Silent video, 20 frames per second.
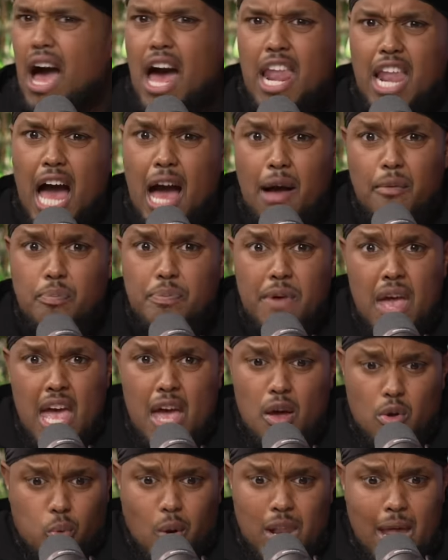I, so
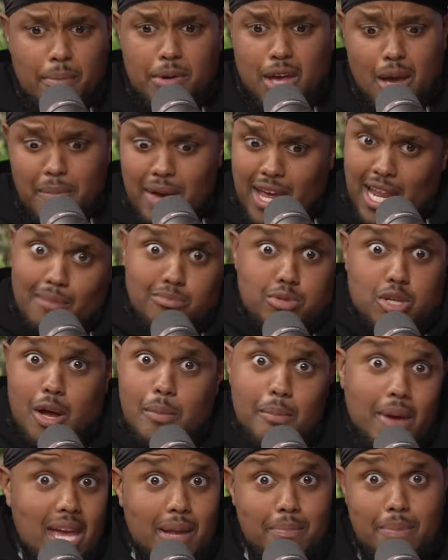I, when I'm committed, I'm
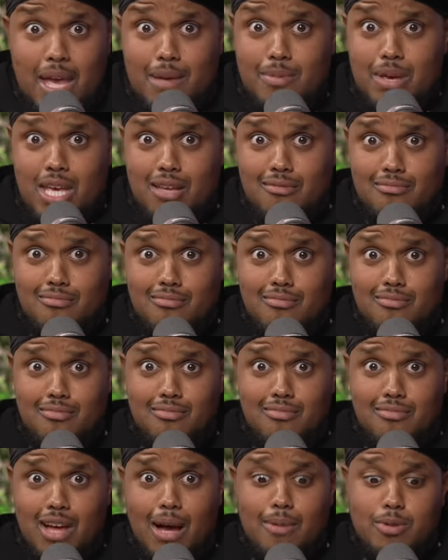committed, baby. No,
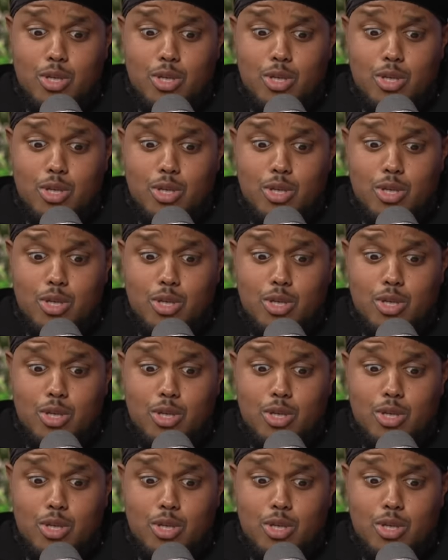yeah.